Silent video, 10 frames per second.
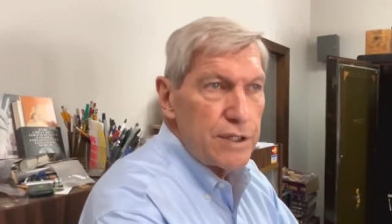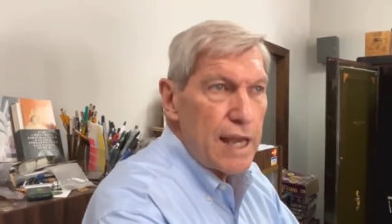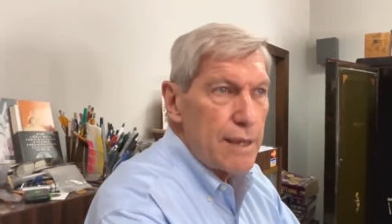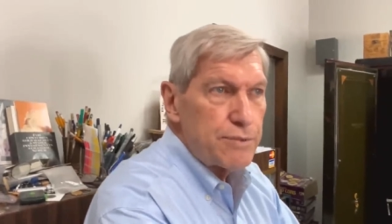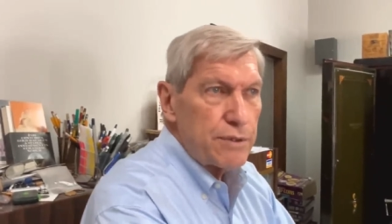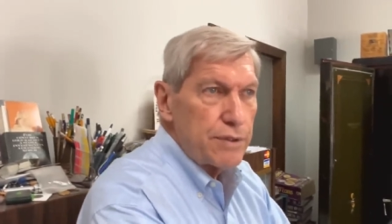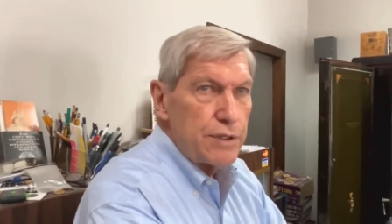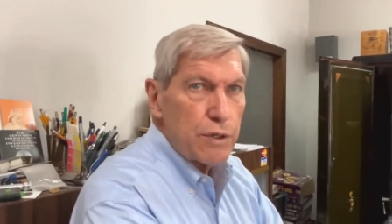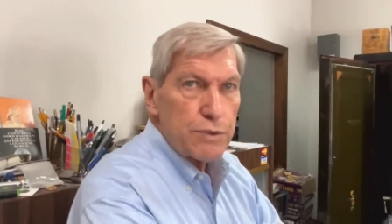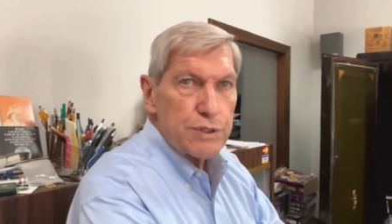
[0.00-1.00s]
absolutely
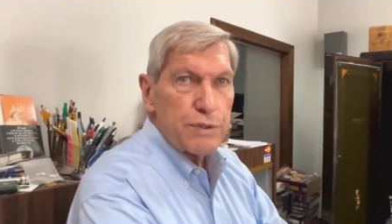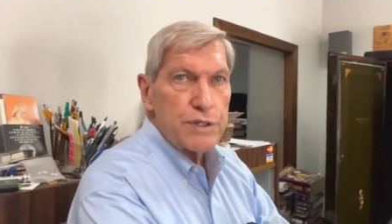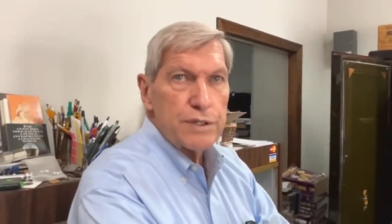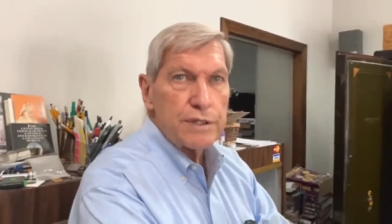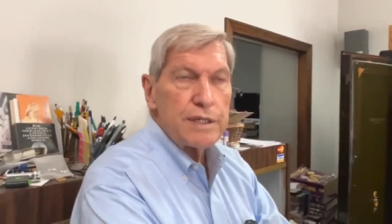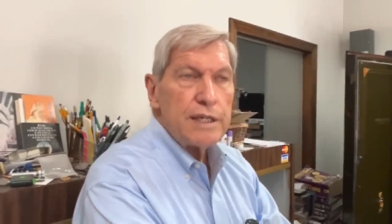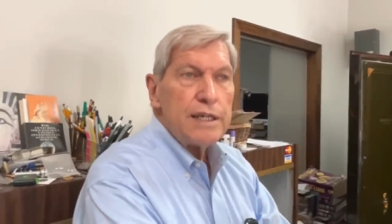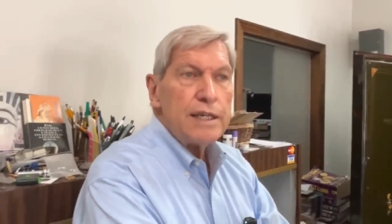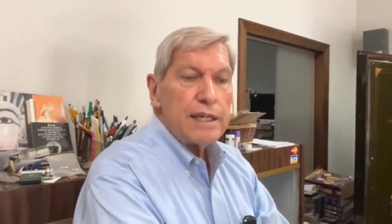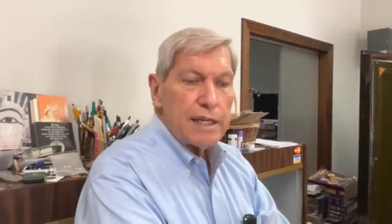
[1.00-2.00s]
no restriction.
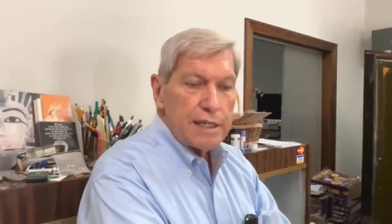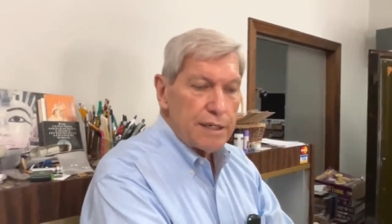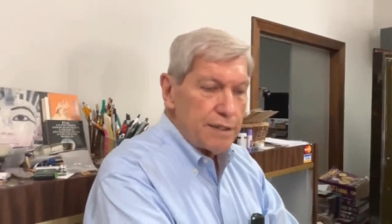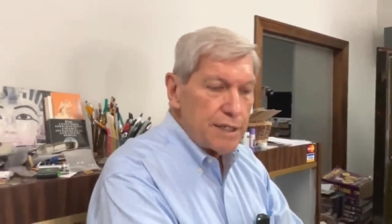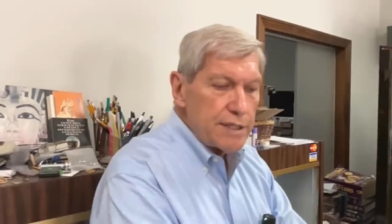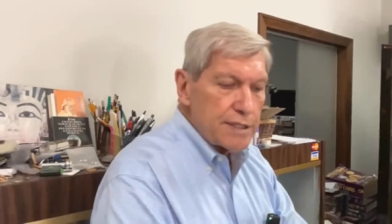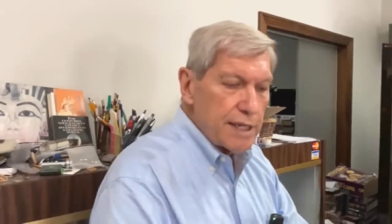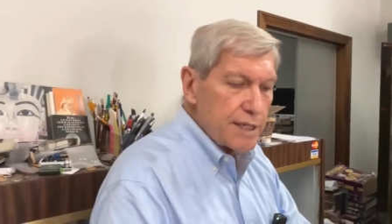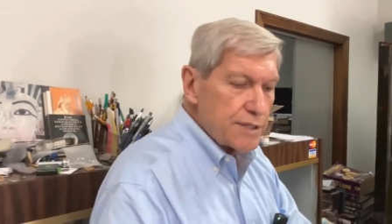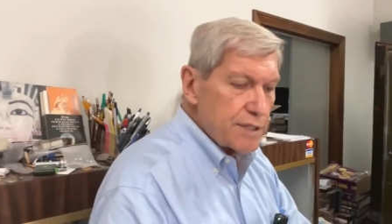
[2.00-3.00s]
That's good. And these
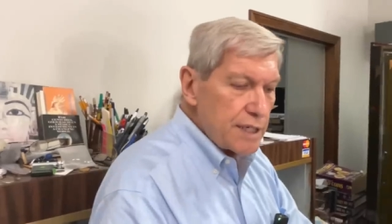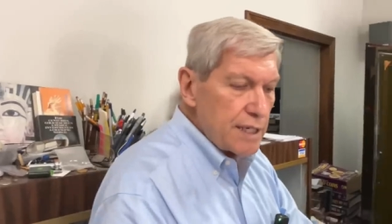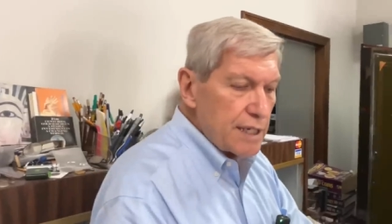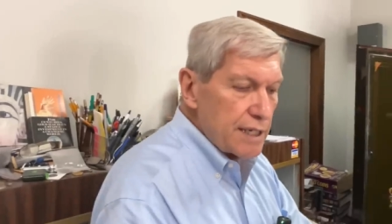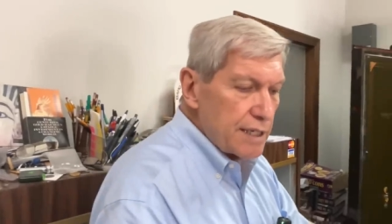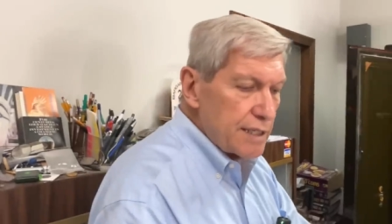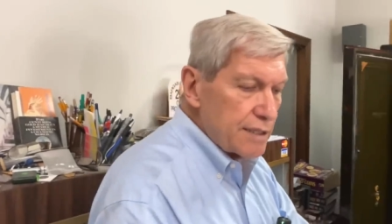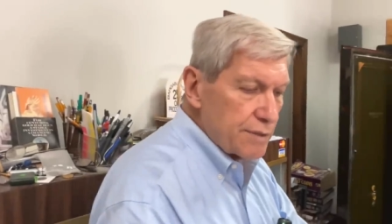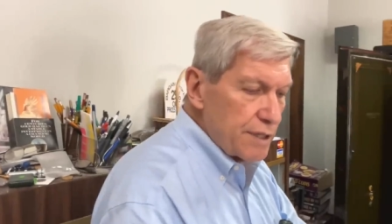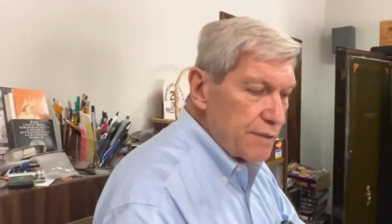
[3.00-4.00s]
things, you
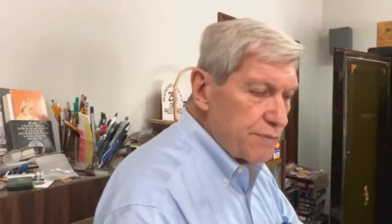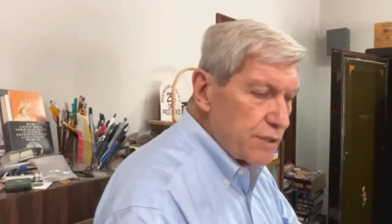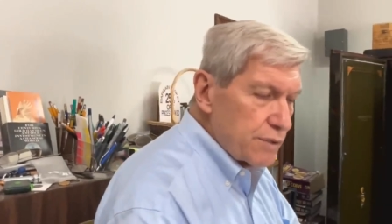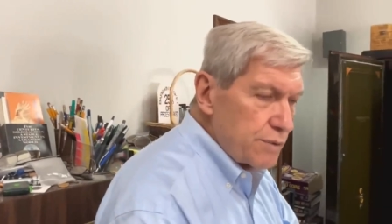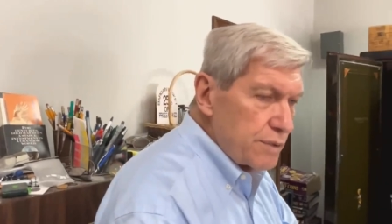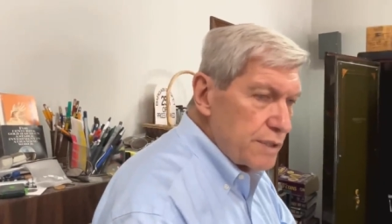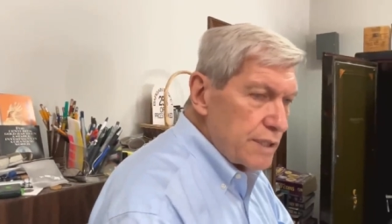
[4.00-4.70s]
know, if you